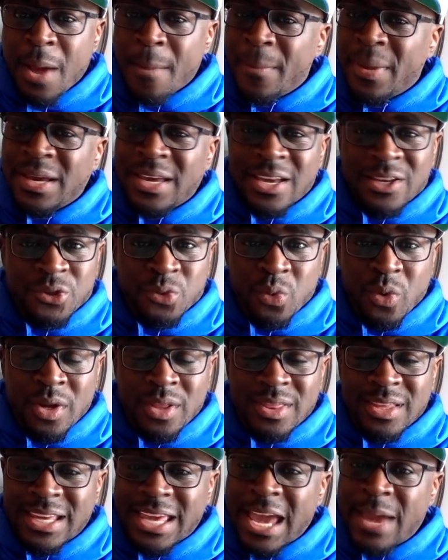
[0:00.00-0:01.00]
But guess
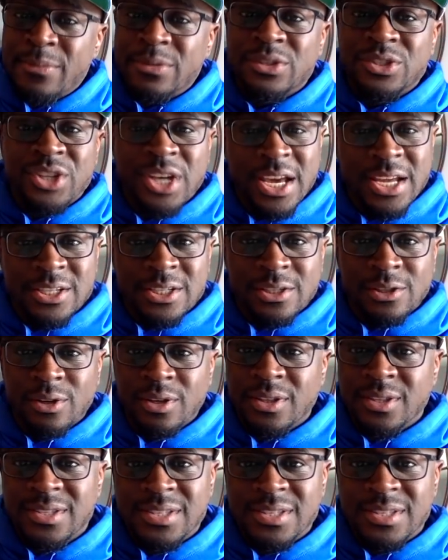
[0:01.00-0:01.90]
what? The game is changing. Look at the